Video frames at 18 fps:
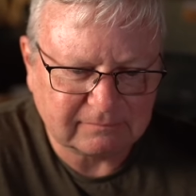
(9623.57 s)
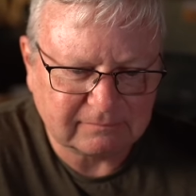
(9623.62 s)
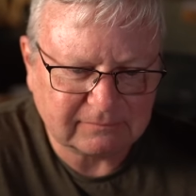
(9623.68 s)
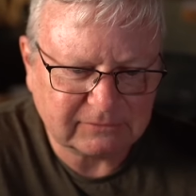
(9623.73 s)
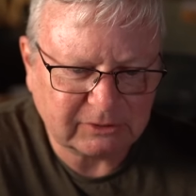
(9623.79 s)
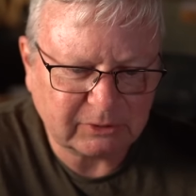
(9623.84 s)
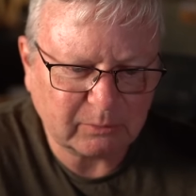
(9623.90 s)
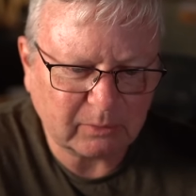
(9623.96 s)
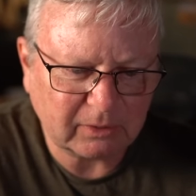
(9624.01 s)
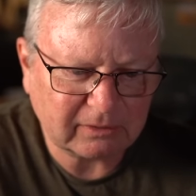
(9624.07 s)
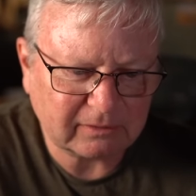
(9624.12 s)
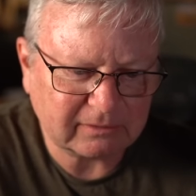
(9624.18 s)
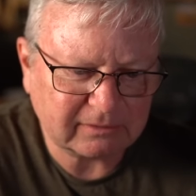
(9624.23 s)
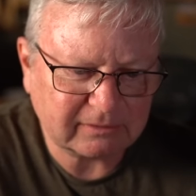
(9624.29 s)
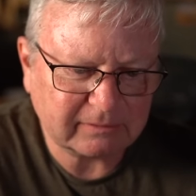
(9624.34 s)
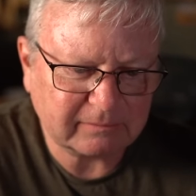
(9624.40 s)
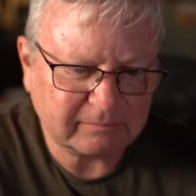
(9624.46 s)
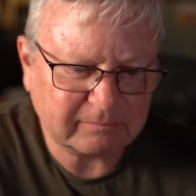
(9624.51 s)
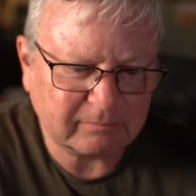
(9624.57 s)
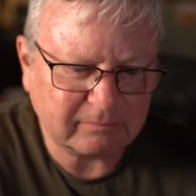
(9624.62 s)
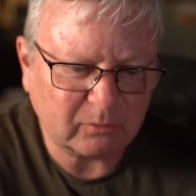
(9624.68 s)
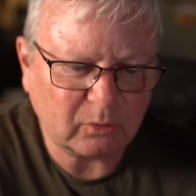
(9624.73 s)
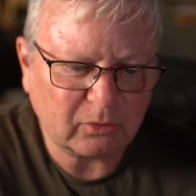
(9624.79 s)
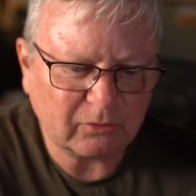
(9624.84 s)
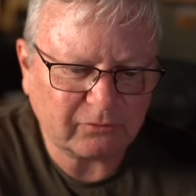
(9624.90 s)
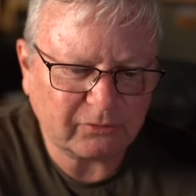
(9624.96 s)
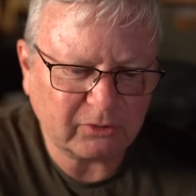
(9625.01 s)
You want
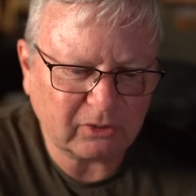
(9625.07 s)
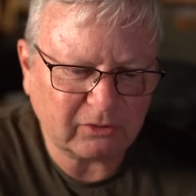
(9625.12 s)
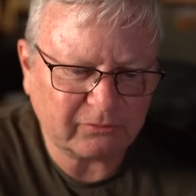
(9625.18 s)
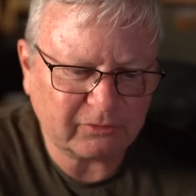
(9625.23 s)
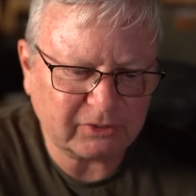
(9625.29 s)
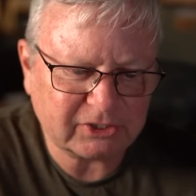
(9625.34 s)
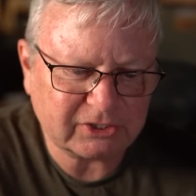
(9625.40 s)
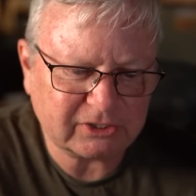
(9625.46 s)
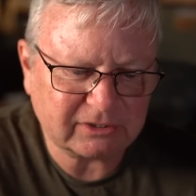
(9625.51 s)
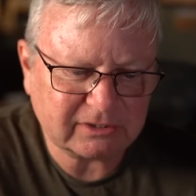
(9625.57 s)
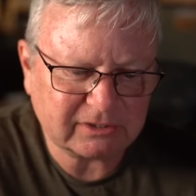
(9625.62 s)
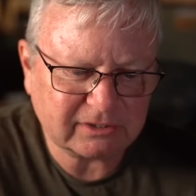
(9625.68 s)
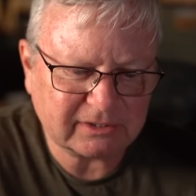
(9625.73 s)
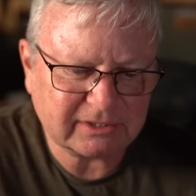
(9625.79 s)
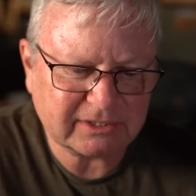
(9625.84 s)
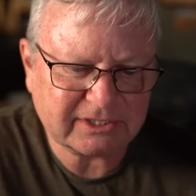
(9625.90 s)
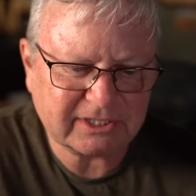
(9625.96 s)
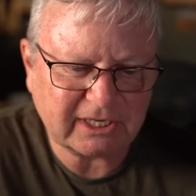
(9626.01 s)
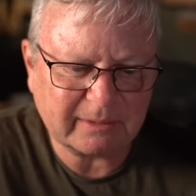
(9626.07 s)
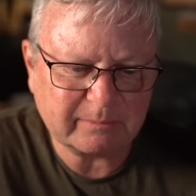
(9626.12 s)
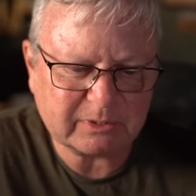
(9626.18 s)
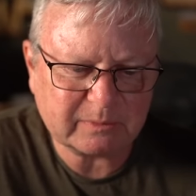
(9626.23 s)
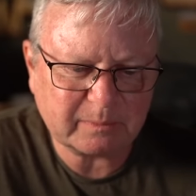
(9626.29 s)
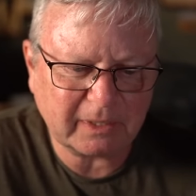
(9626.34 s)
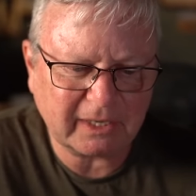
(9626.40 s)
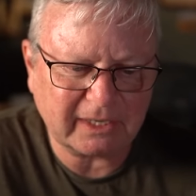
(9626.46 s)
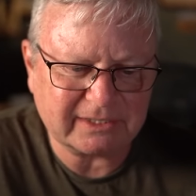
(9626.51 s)
more fuel efficient and same
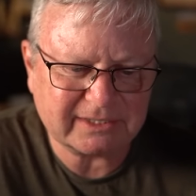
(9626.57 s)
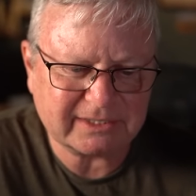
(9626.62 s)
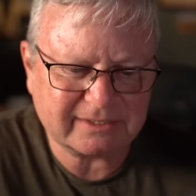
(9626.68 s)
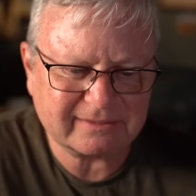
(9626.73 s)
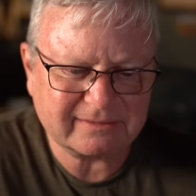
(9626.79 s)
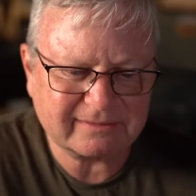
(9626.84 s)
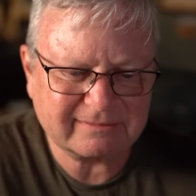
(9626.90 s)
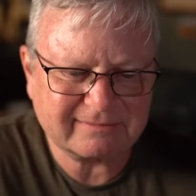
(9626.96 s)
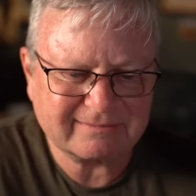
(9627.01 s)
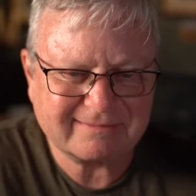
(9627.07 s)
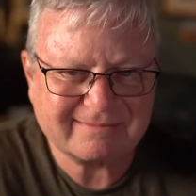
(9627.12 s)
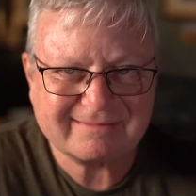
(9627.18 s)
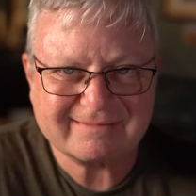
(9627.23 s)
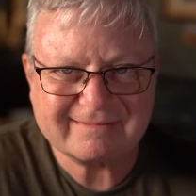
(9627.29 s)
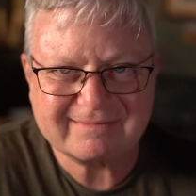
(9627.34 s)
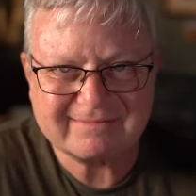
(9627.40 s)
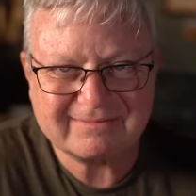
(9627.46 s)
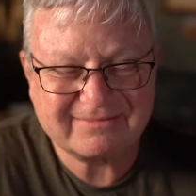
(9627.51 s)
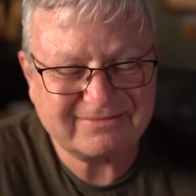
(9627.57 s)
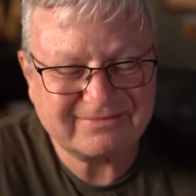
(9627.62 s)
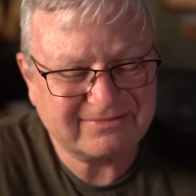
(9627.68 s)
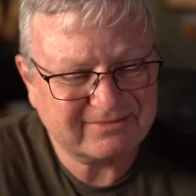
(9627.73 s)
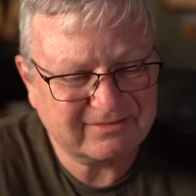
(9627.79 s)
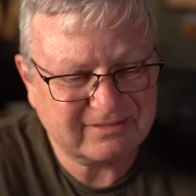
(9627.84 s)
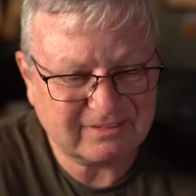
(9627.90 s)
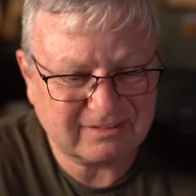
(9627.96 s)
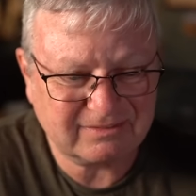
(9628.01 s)
space.
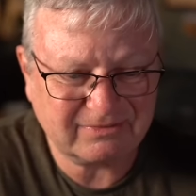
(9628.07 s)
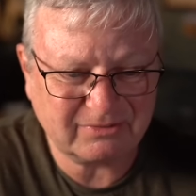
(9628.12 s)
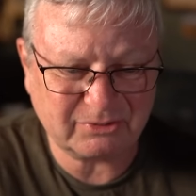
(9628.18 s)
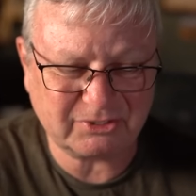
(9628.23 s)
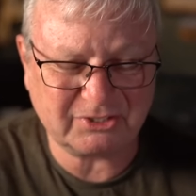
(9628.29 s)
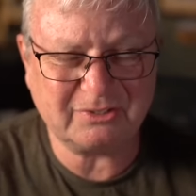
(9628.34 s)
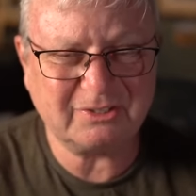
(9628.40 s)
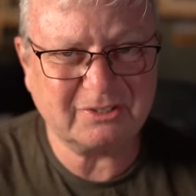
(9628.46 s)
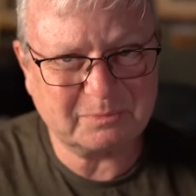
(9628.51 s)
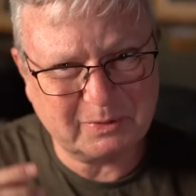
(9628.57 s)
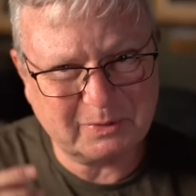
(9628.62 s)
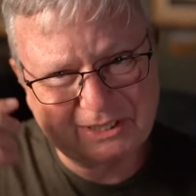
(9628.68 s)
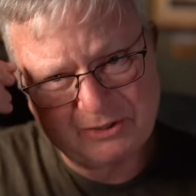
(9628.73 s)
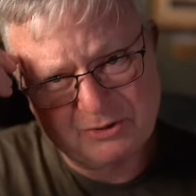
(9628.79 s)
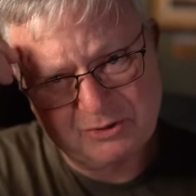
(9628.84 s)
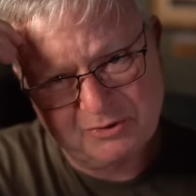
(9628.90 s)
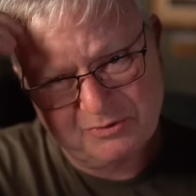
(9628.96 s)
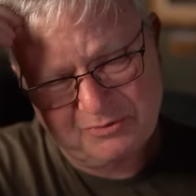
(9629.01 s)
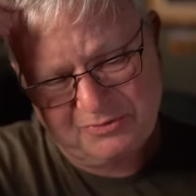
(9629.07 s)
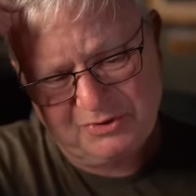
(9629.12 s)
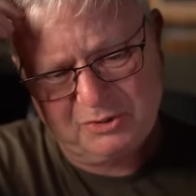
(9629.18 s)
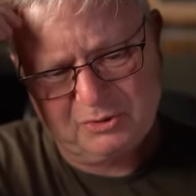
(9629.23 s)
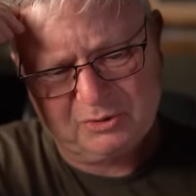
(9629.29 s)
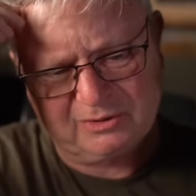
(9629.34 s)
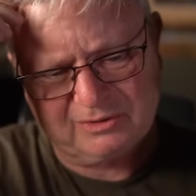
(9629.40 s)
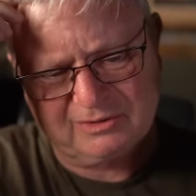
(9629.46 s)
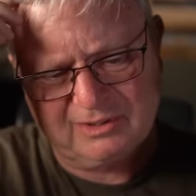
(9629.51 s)
Fortuner is pretty good on
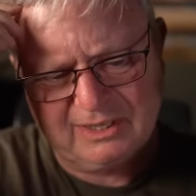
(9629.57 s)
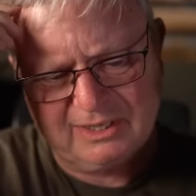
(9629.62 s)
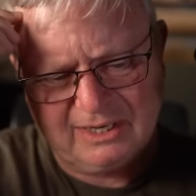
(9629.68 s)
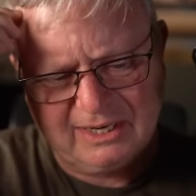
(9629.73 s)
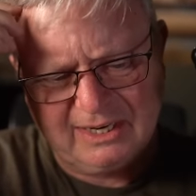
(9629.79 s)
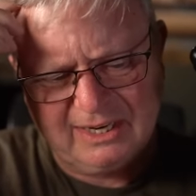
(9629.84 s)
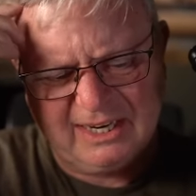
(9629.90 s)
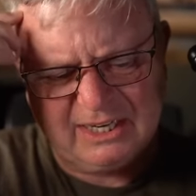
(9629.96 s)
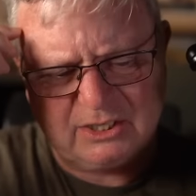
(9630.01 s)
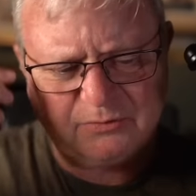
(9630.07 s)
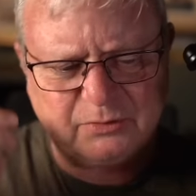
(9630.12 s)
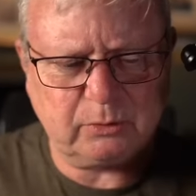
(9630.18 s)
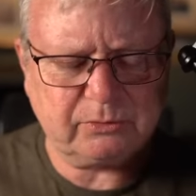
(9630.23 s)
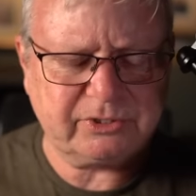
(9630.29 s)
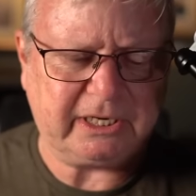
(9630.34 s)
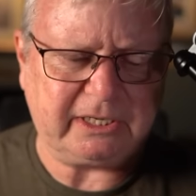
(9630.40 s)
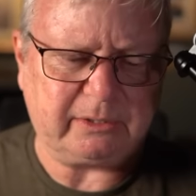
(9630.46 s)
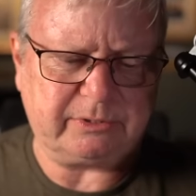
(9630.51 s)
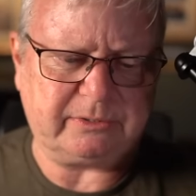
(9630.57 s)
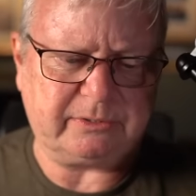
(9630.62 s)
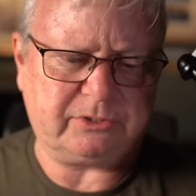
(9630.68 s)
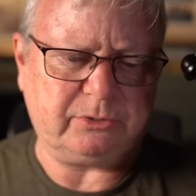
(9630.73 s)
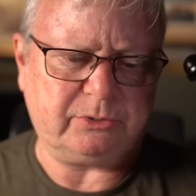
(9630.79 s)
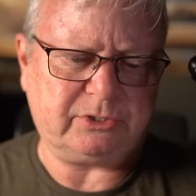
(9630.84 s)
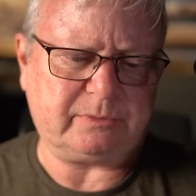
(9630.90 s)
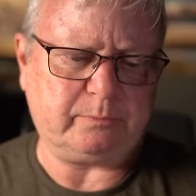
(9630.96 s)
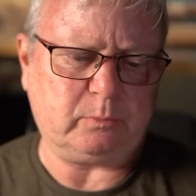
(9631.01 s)
fuel. Its fuel tankers are
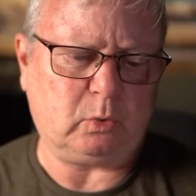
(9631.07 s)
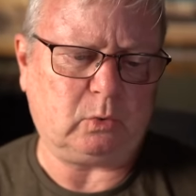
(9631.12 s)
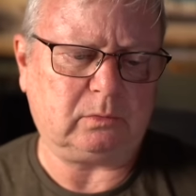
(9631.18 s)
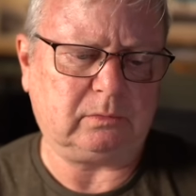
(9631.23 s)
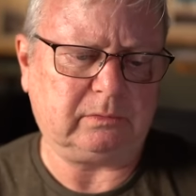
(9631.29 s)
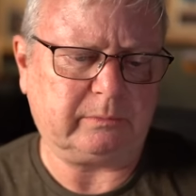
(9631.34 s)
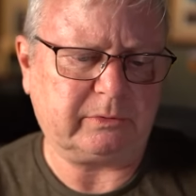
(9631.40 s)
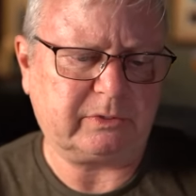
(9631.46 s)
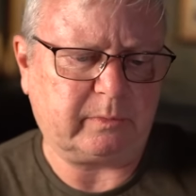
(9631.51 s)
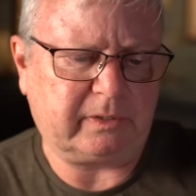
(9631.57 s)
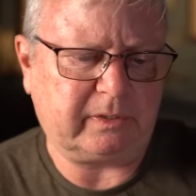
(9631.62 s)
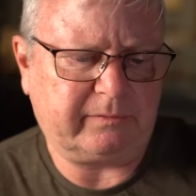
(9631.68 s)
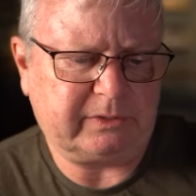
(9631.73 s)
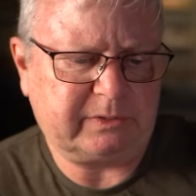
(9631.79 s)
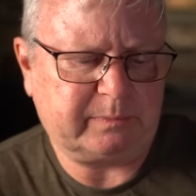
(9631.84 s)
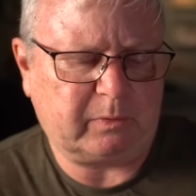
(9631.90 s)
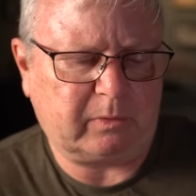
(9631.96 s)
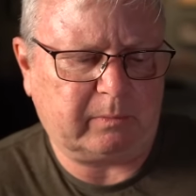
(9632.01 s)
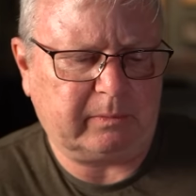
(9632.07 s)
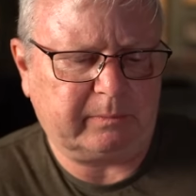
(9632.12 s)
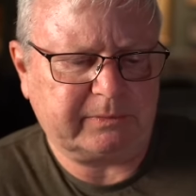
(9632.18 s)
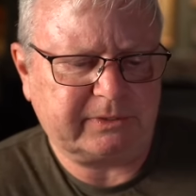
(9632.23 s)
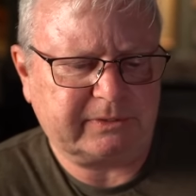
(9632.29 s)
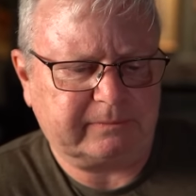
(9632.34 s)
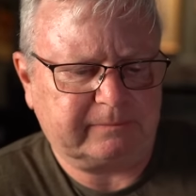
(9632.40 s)
too small. Was one of its problems.